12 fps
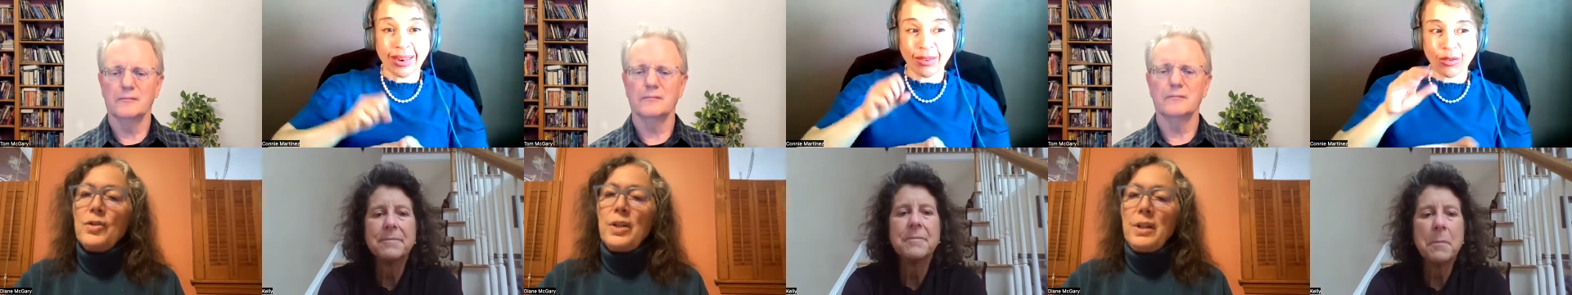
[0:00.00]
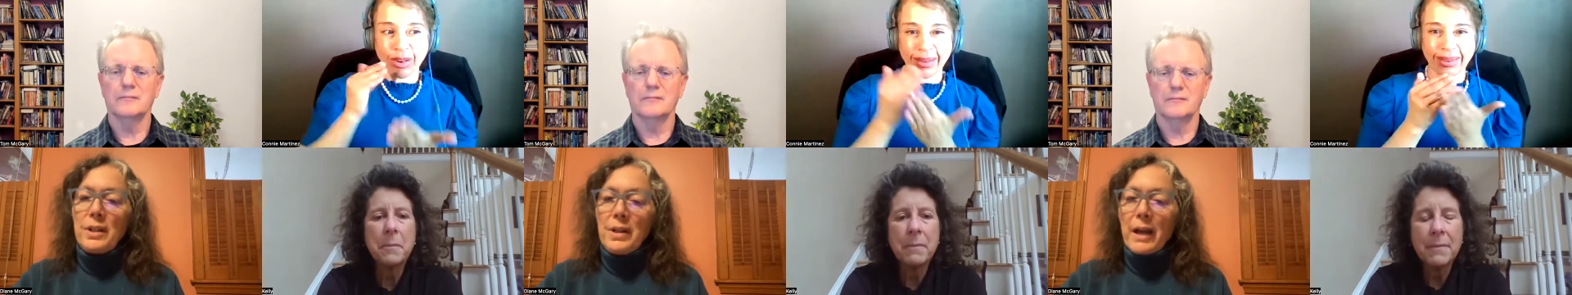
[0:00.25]

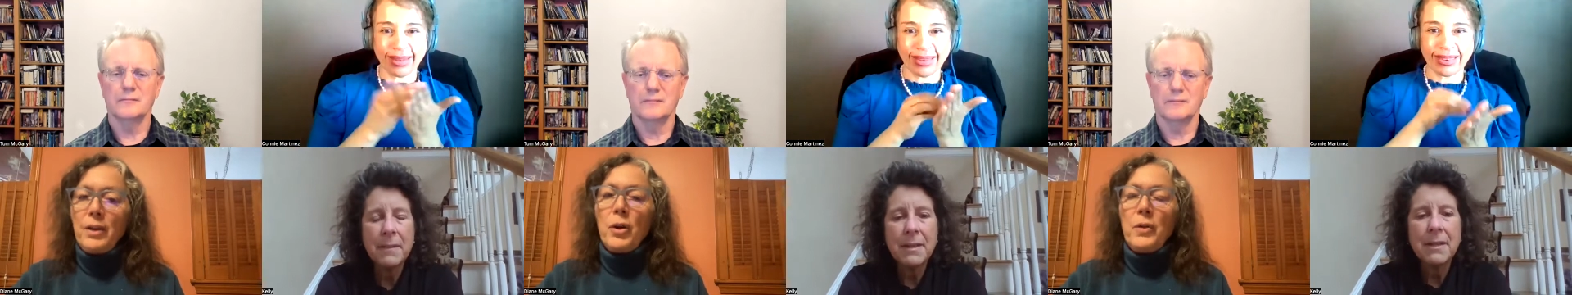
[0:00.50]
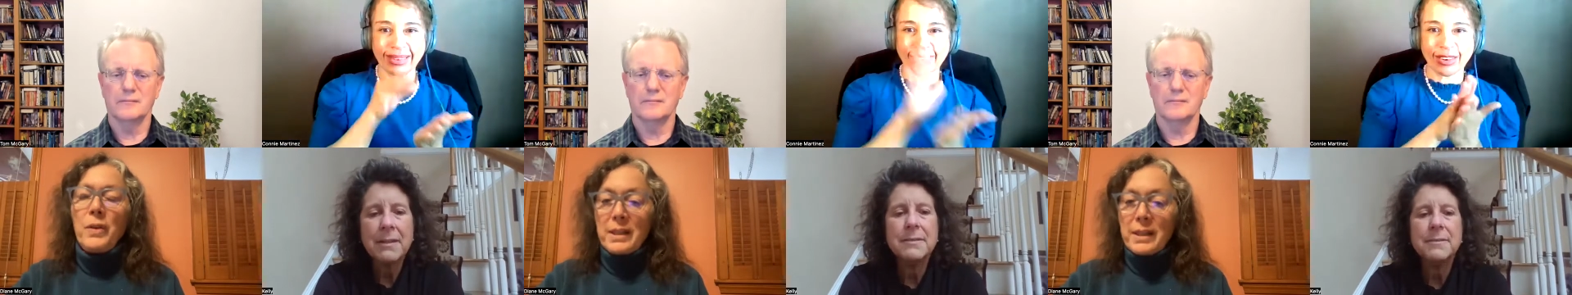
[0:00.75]
Speaker 1: She did not
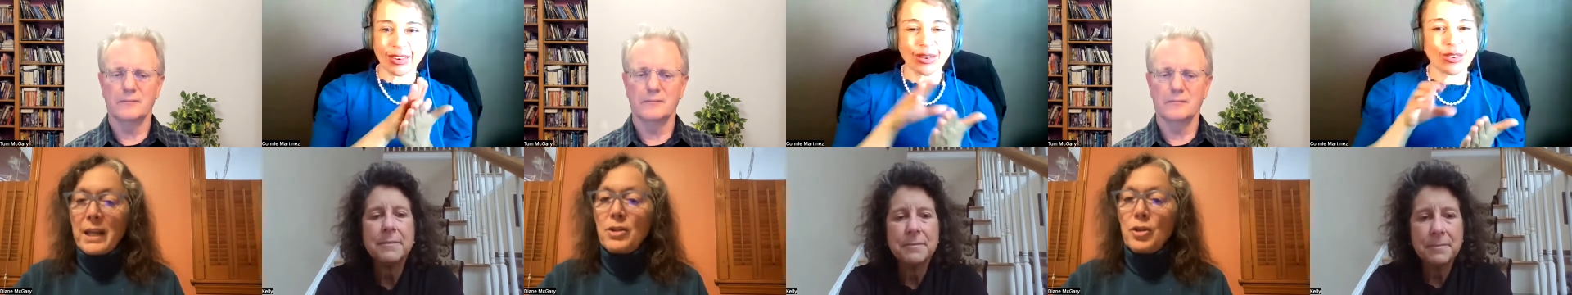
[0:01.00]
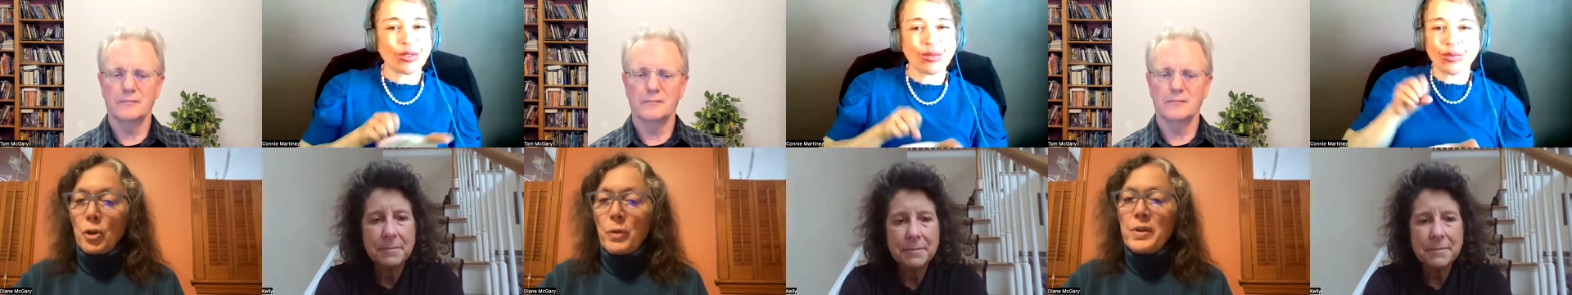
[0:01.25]
know that that
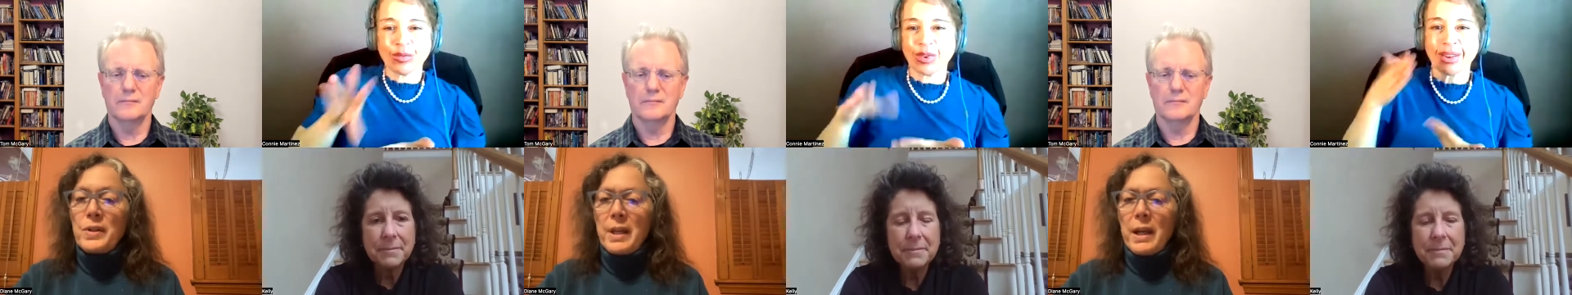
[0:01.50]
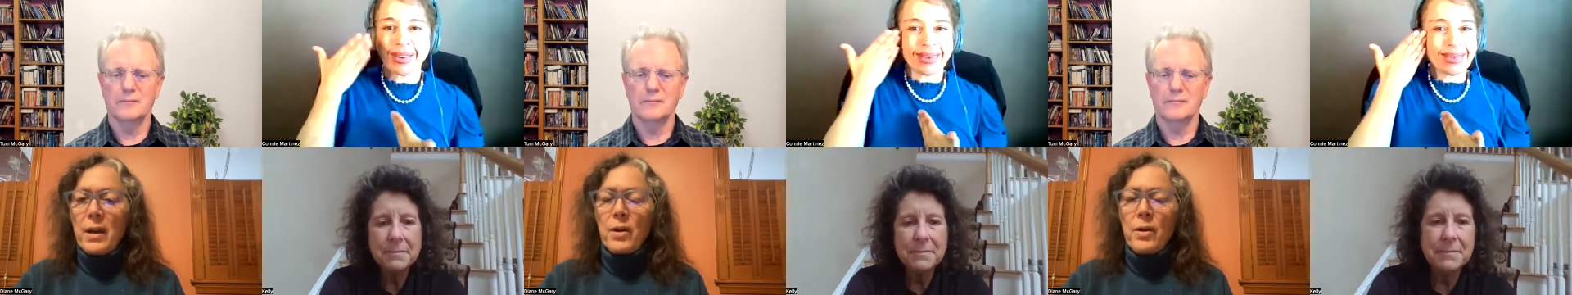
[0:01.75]
term was
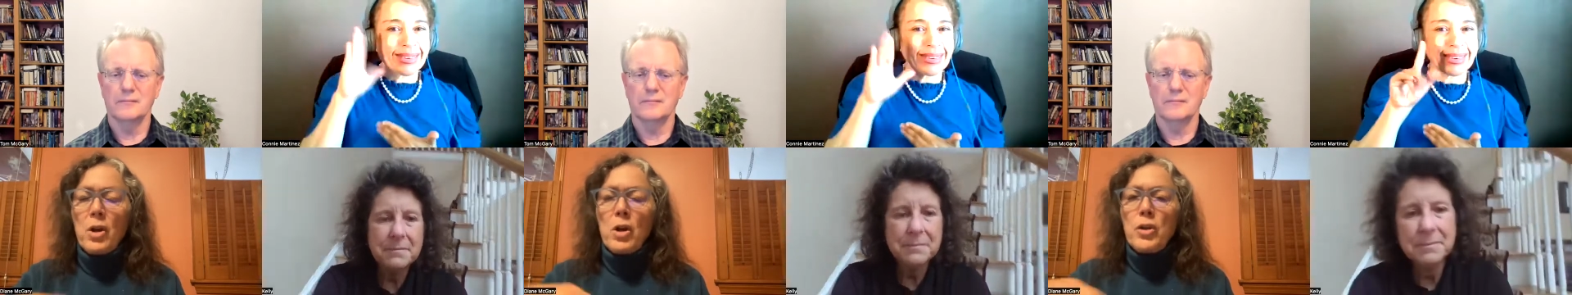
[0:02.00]
there.